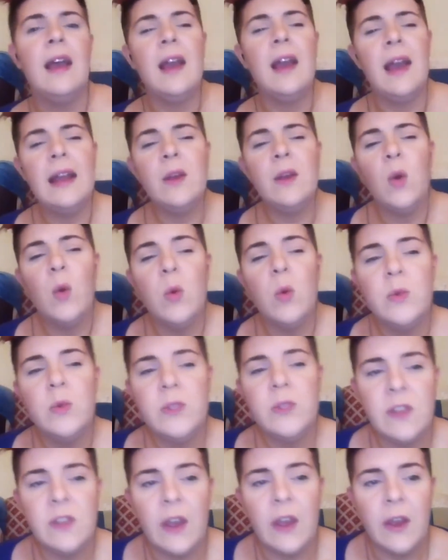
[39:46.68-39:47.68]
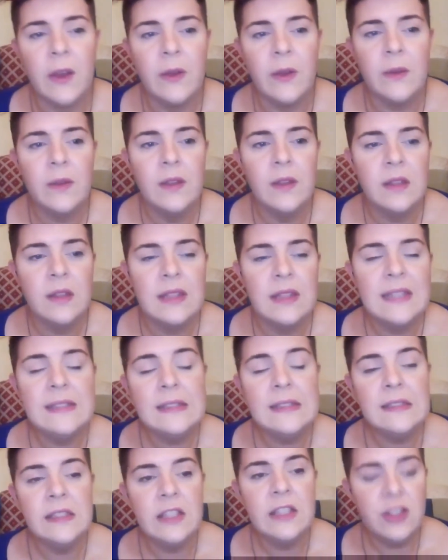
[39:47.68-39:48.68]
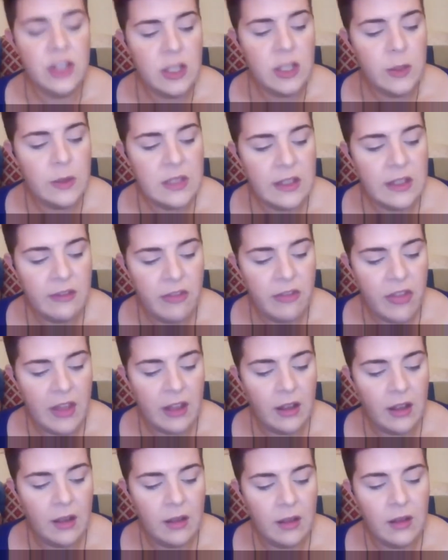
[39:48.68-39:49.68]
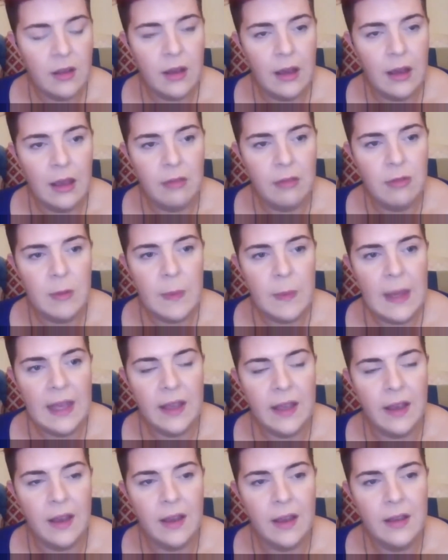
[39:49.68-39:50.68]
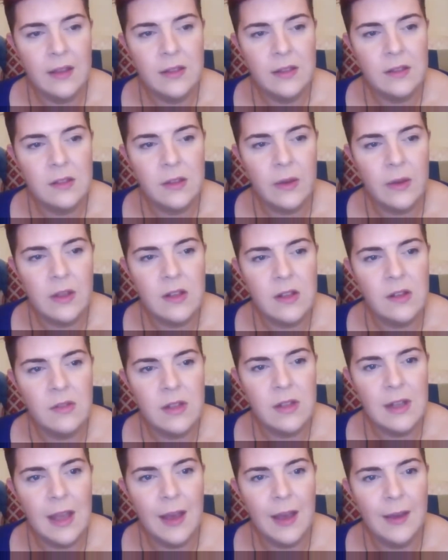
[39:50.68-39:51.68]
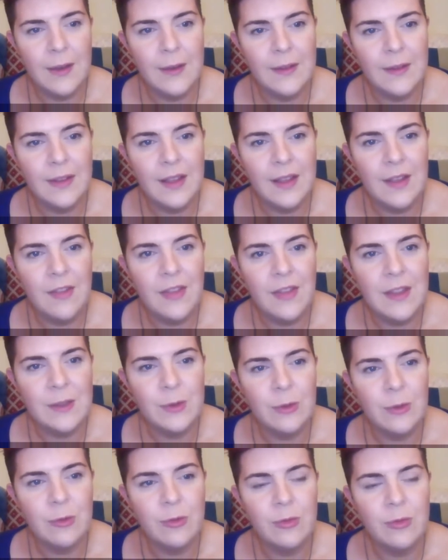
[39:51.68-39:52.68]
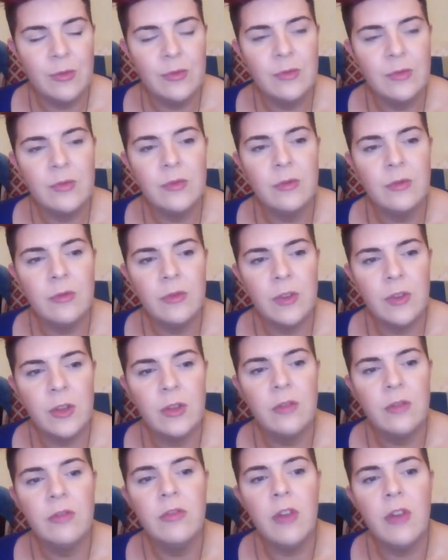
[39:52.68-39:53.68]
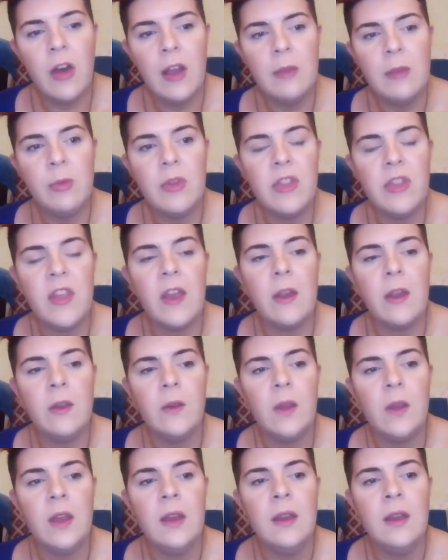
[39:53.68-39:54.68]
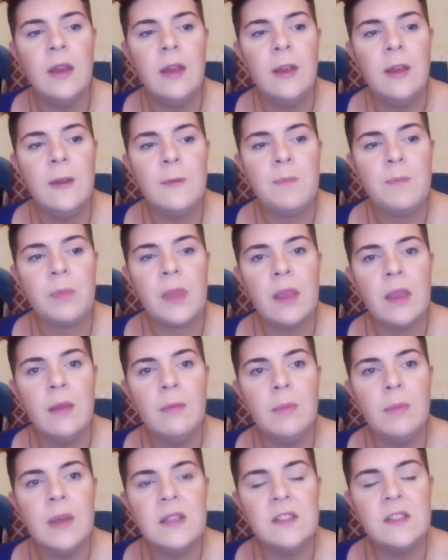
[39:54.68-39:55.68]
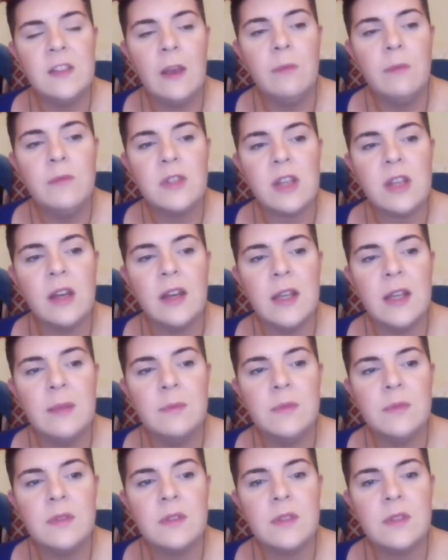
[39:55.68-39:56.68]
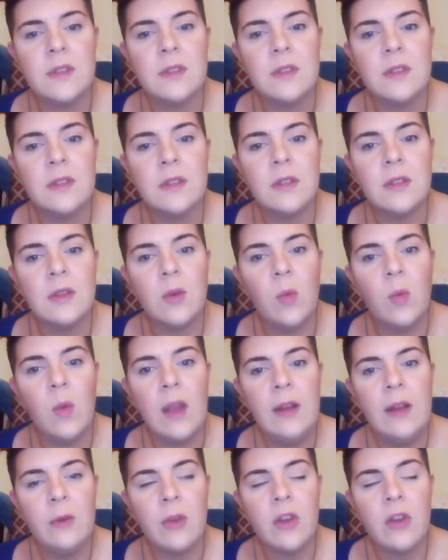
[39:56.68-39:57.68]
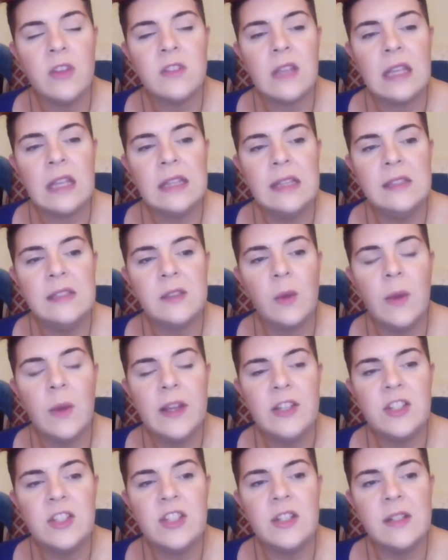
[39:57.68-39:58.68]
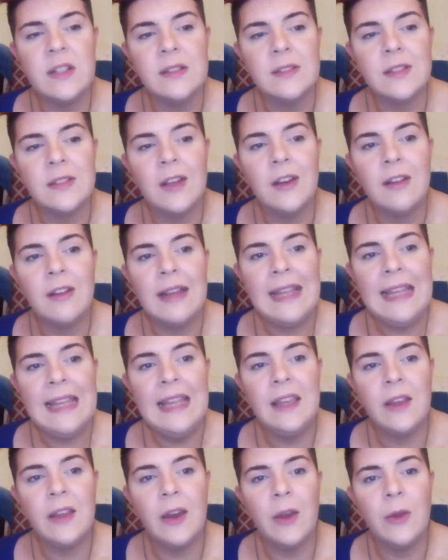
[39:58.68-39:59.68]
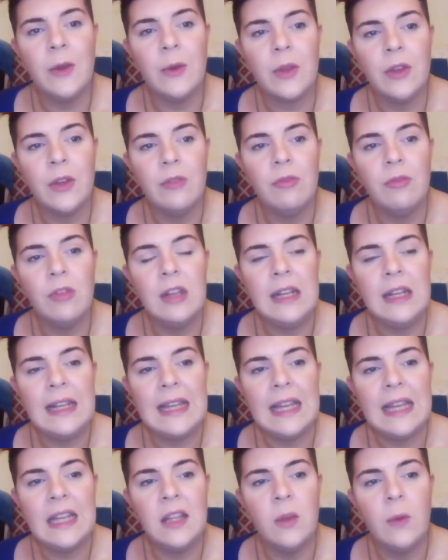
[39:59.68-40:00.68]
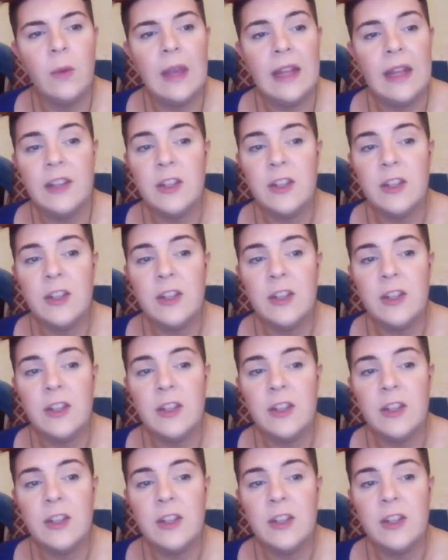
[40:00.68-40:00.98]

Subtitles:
And also, this is an intuitive thing, Rebecca, so I don't know if this will vibe with you. But sometimes when we're asking these questions, our ego can really get in the way.